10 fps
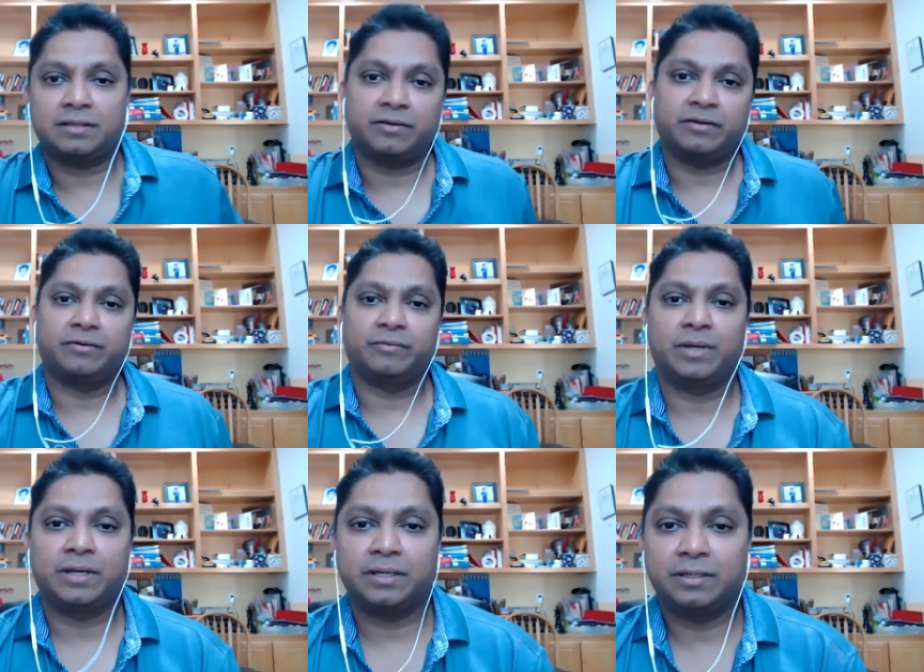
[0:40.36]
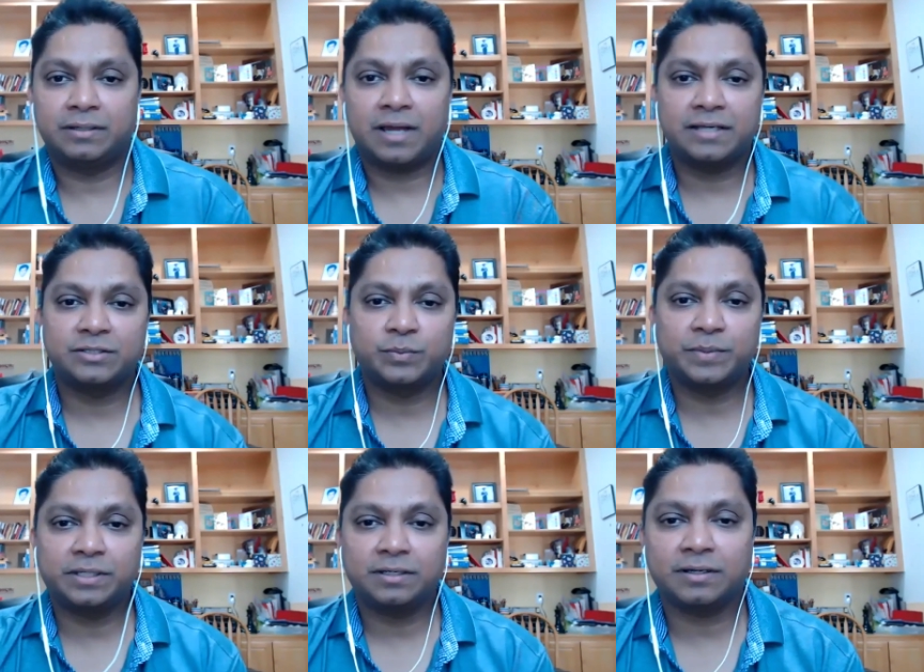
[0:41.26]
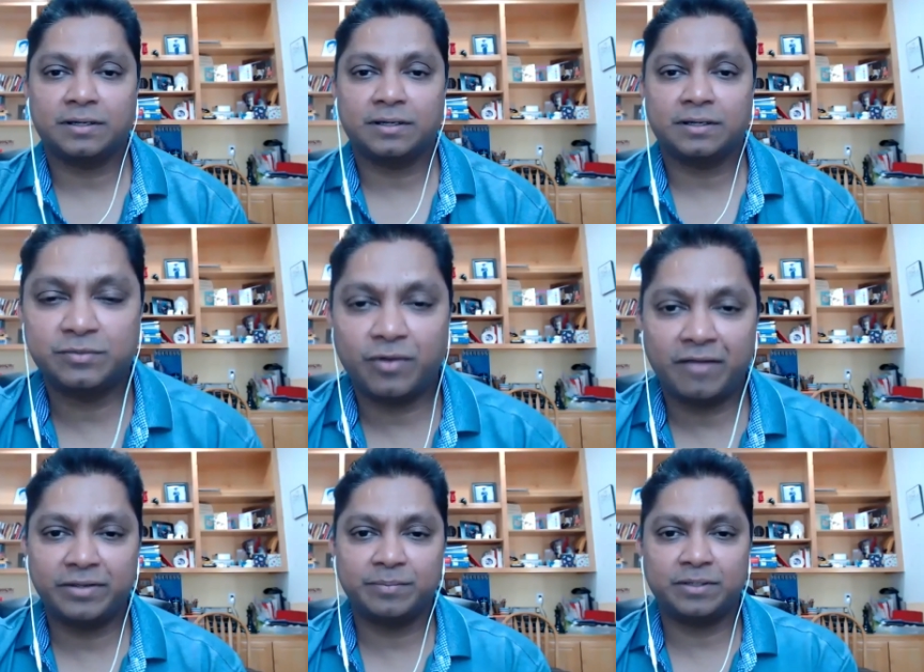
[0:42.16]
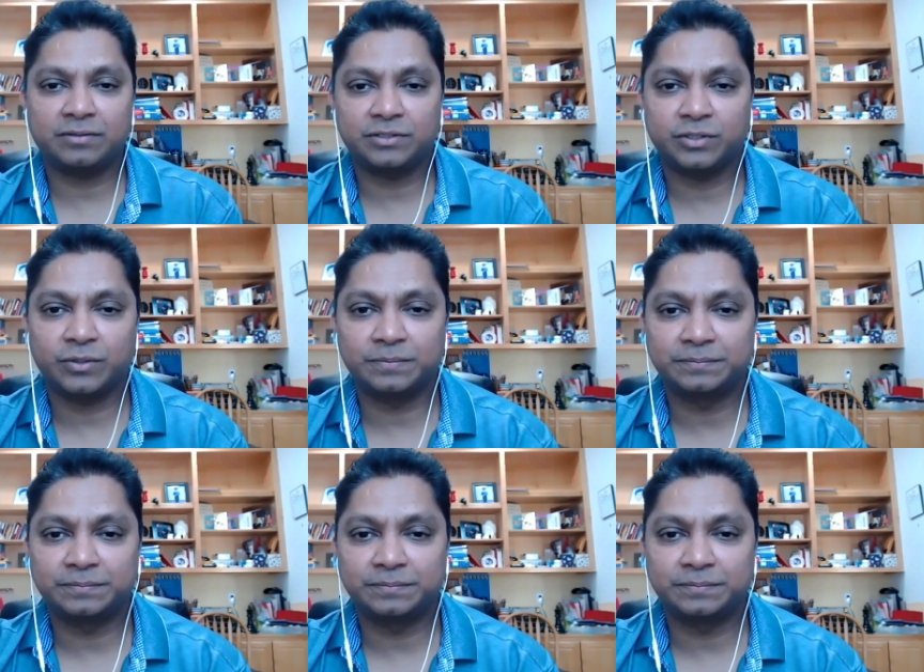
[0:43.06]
uh, very nice to be here. Thanks for having me on the show.